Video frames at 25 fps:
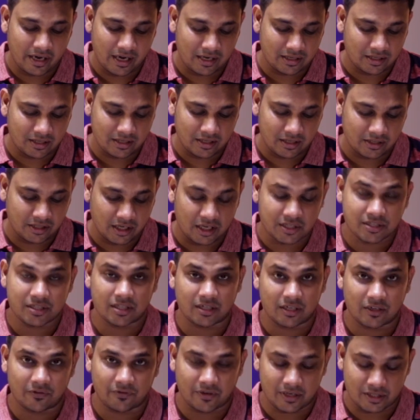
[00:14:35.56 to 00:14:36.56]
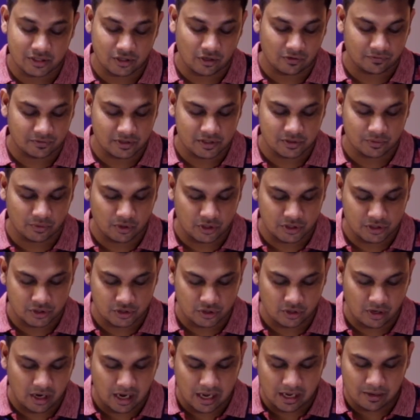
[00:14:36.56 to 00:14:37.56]
at the touch interface of this watch.
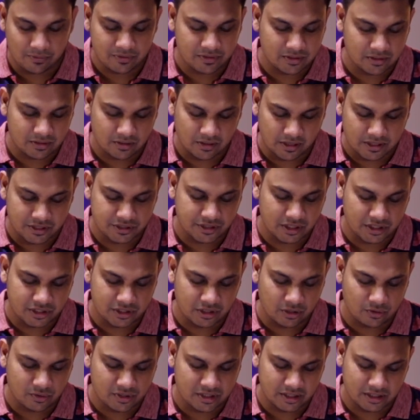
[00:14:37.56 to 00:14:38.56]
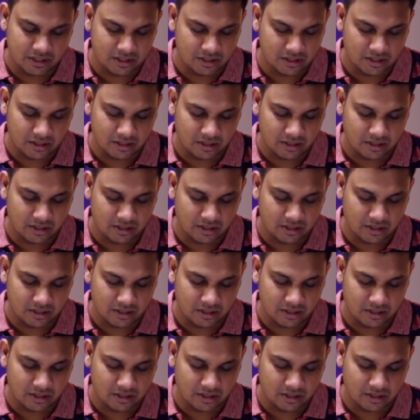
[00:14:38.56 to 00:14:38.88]
So I have just now changed change